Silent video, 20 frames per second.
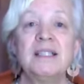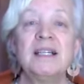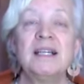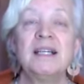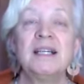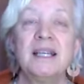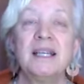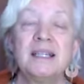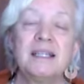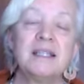
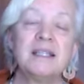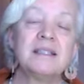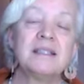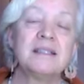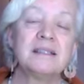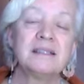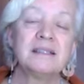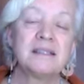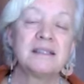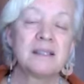And
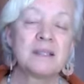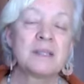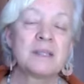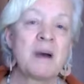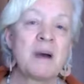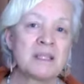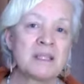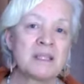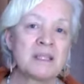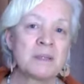so it's
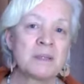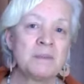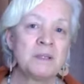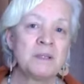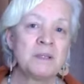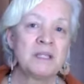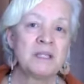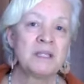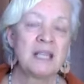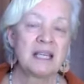
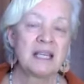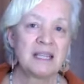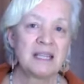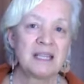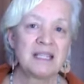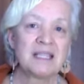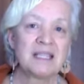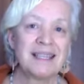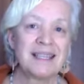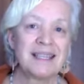possible that
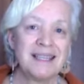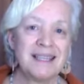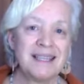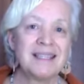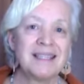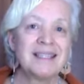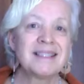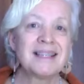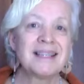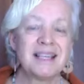this
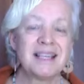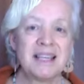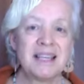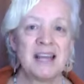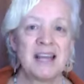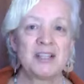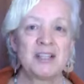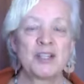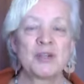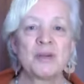is a
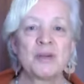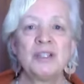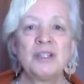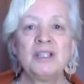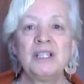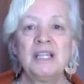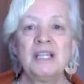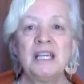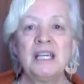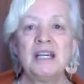
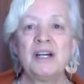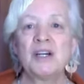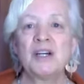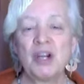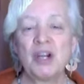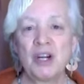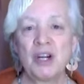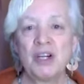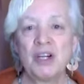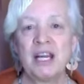naturally
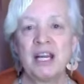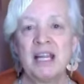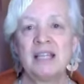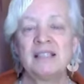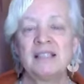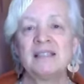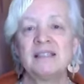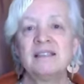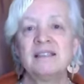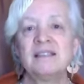
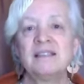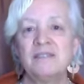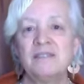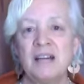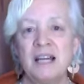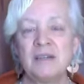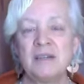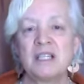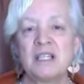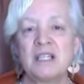occurring
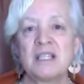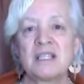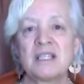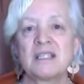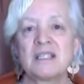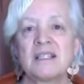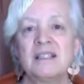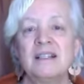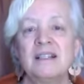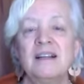
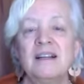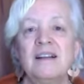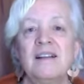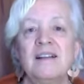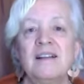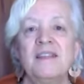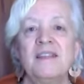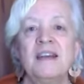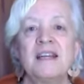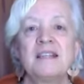virus
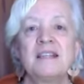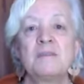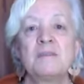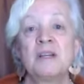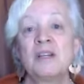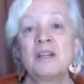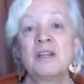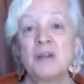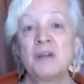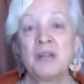that has
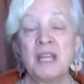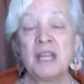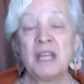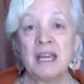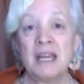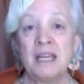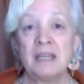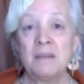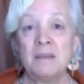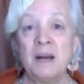been
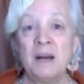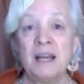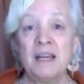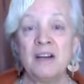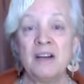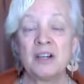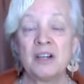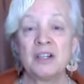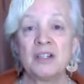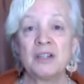created by
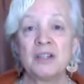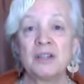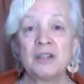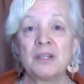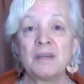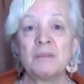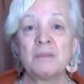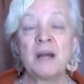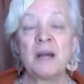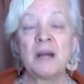Earth,
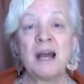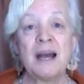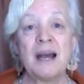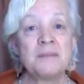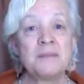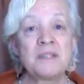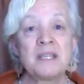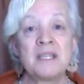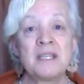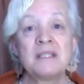and
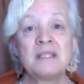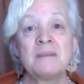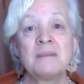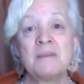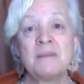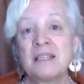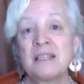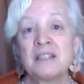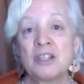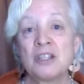perhaps it is a
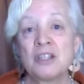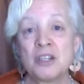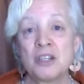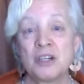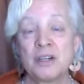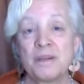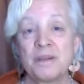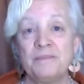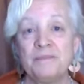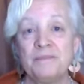
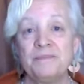messenger.